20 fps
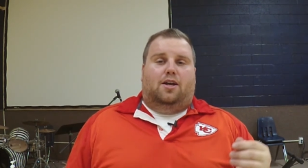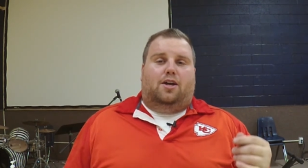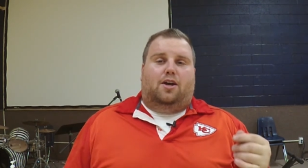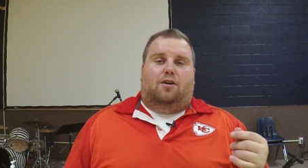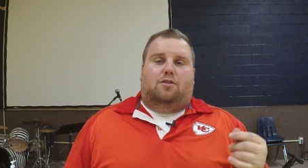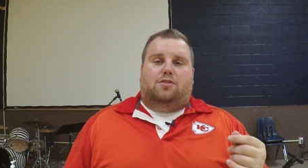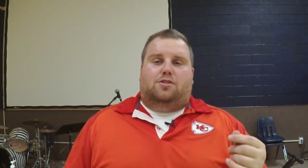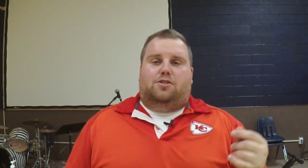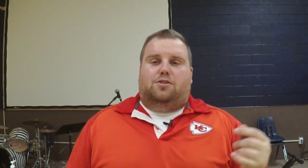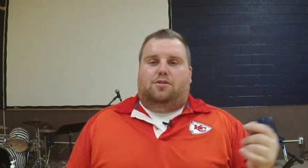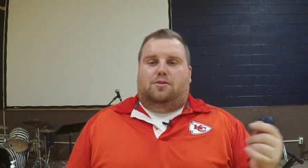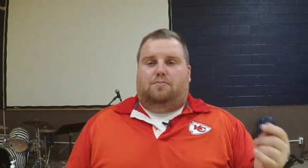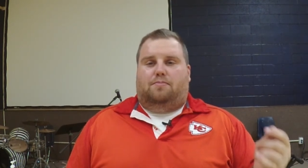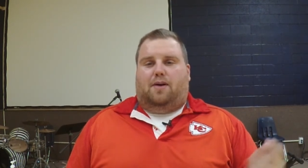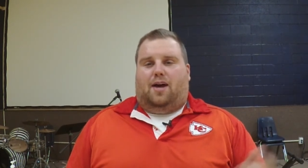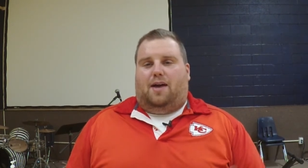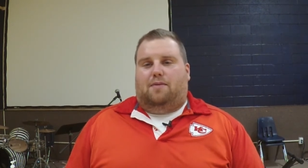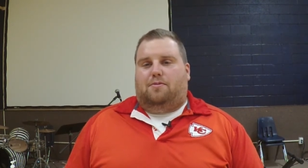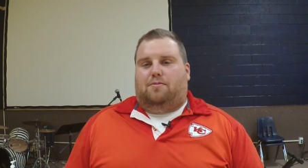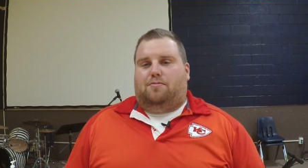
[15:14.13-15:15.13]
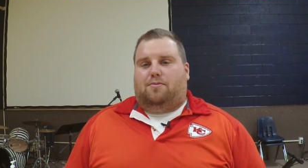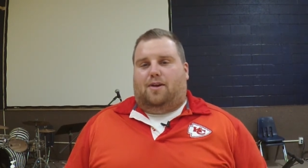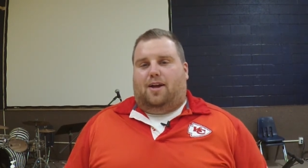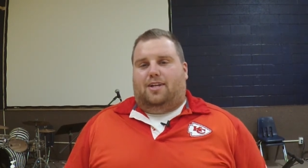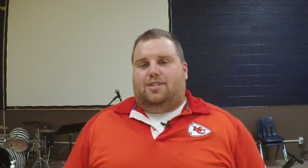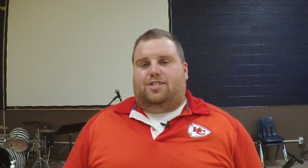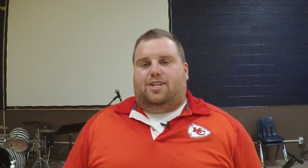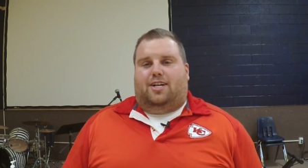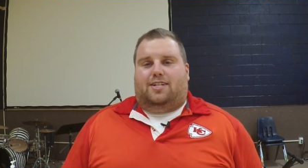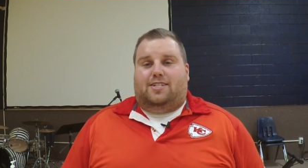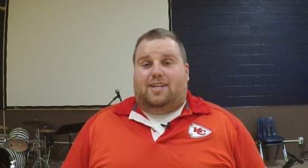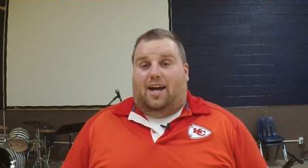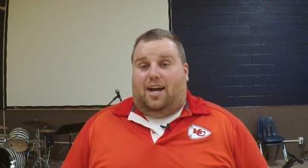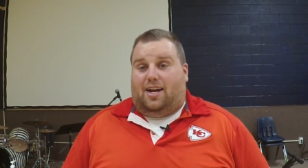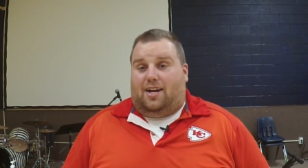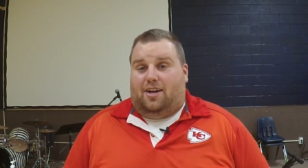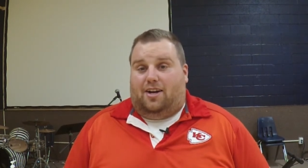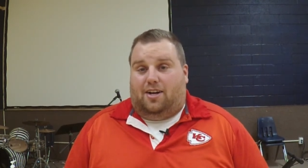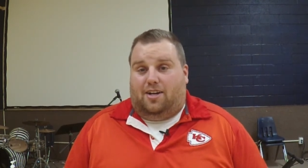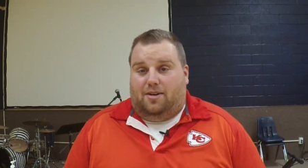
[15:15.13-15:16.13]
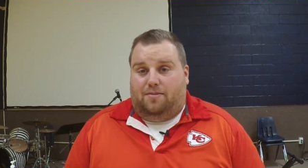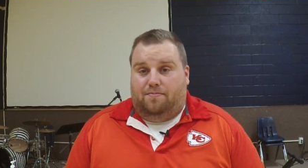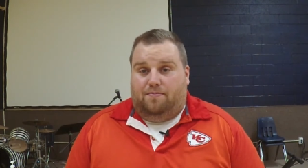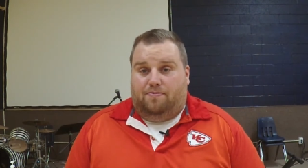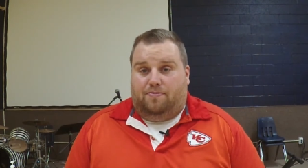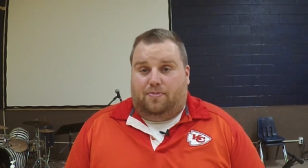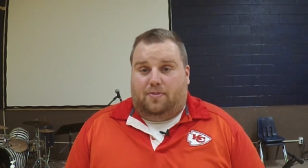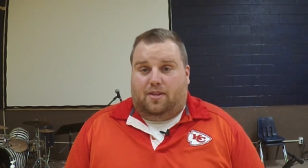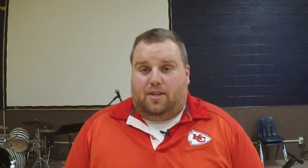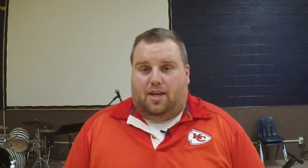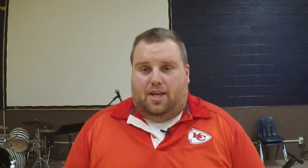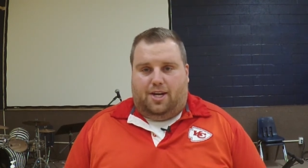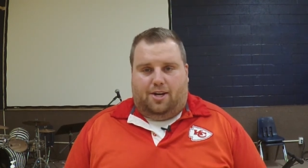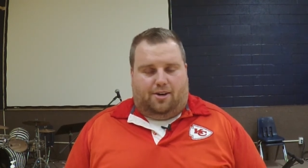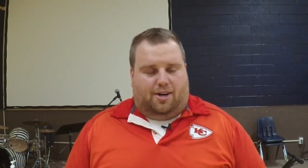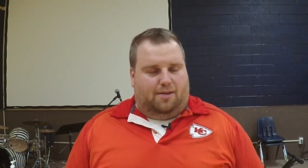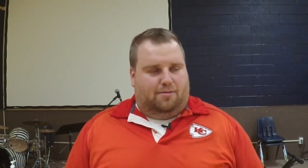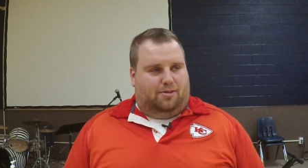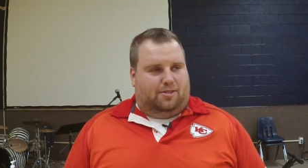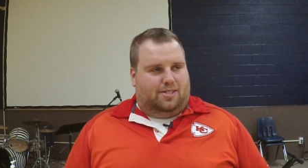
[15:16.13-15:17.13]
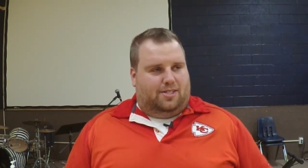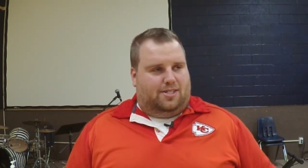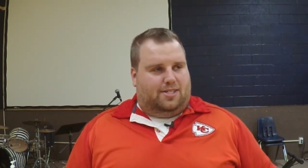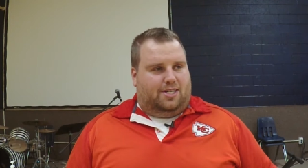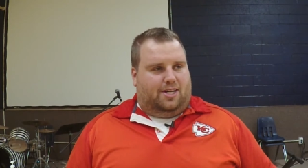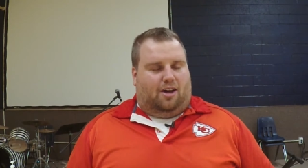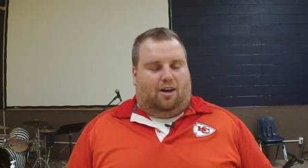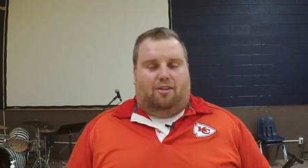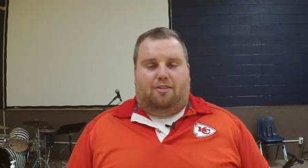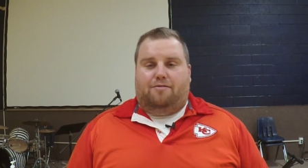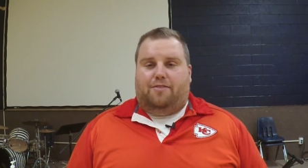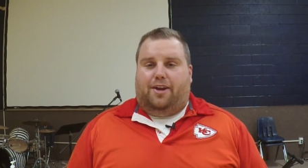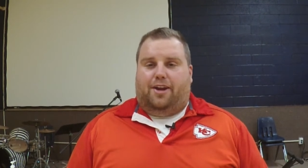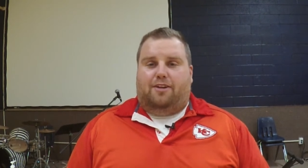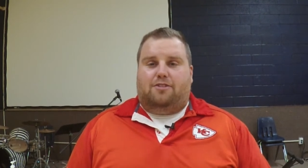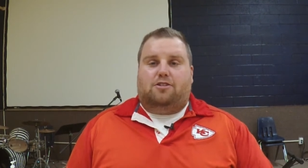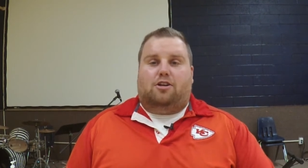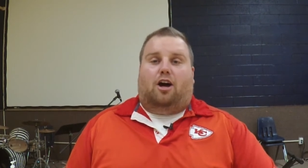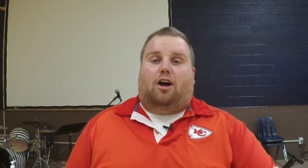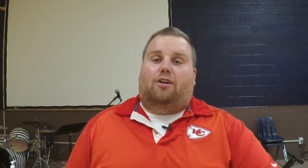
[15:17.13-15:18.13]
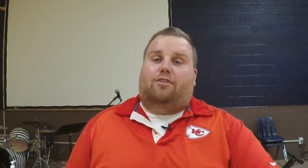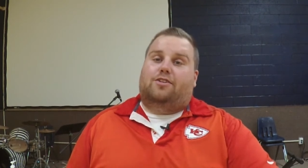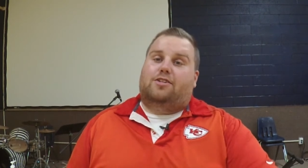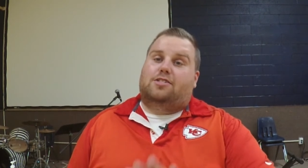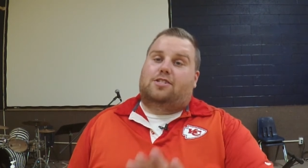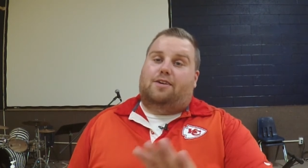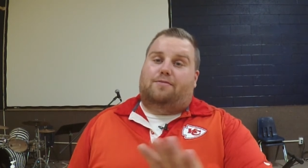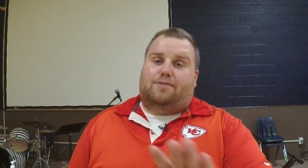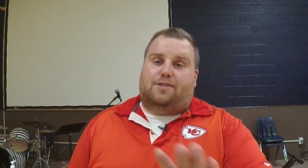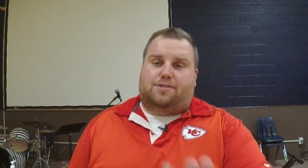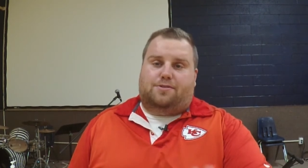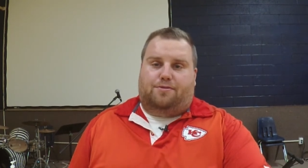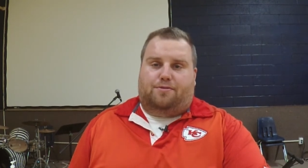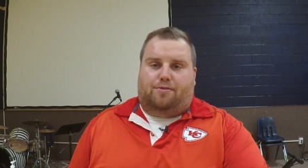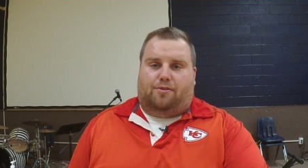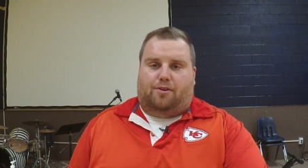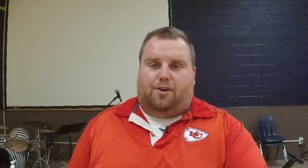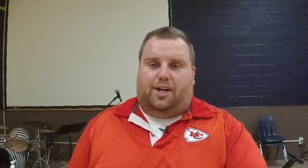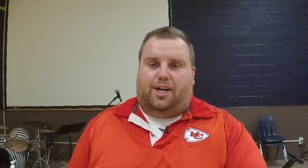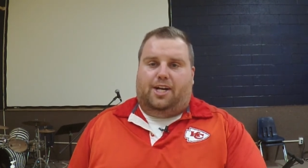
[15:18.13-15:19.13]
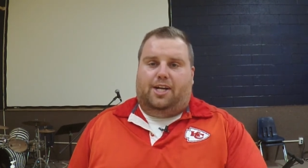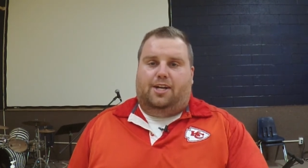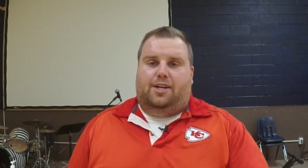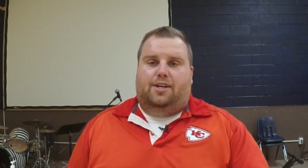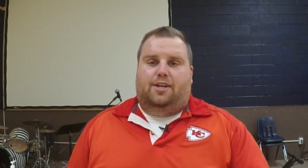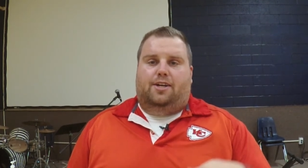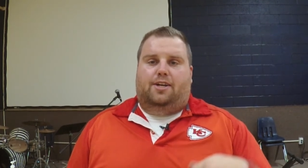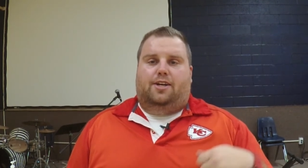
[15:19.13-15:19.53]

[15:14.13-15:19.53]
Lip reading: go to thebibleproject.com, and you're able to see all the videos. All this stuff is free.